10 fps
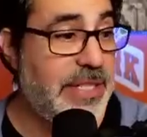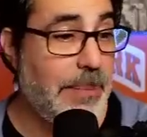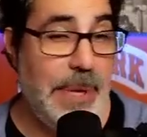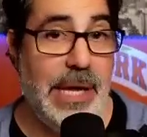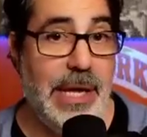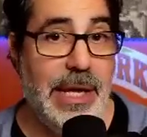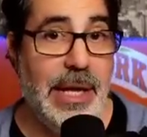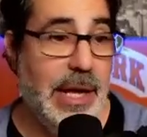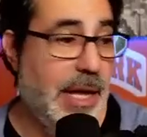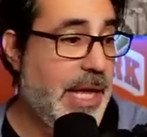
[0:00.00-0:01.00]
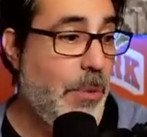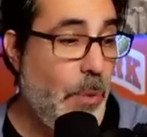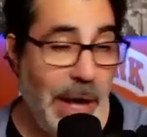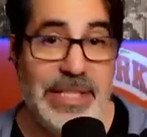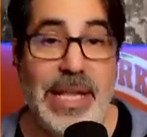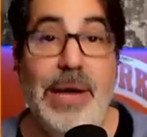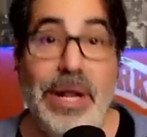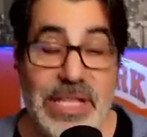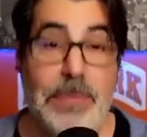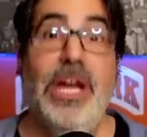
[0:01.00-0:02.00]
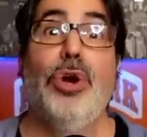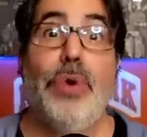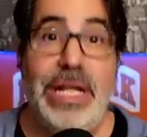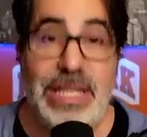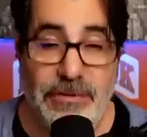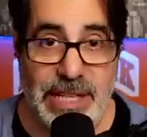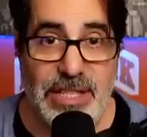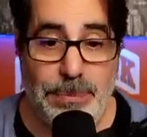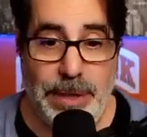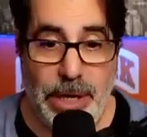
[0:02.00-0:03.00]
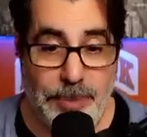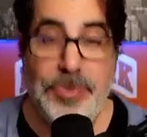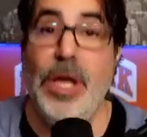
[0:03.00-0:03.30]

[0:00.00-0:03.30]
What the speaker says: to be a great defensive player.